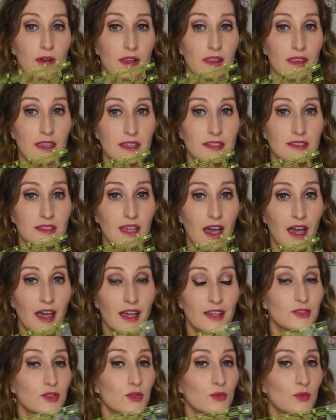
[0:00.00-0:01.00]
one of these
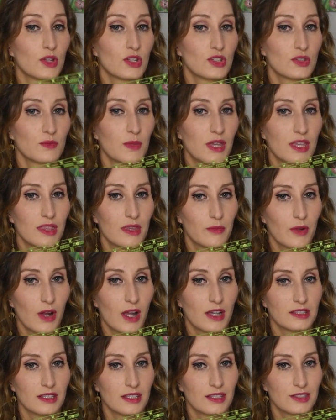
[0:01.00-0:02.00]
guys, which made the
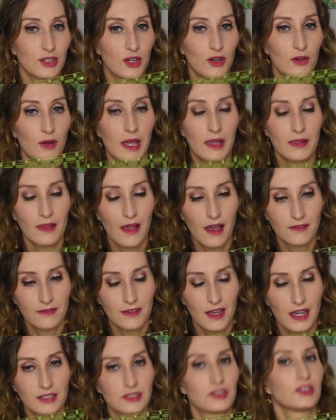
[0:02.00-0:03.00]
process go a lot
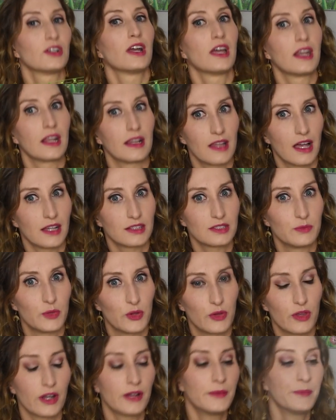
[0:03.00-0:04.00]
faster and a lot
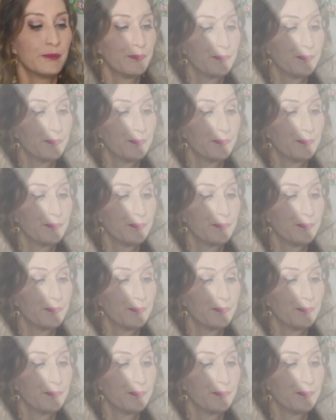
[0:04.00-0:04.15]
smoother.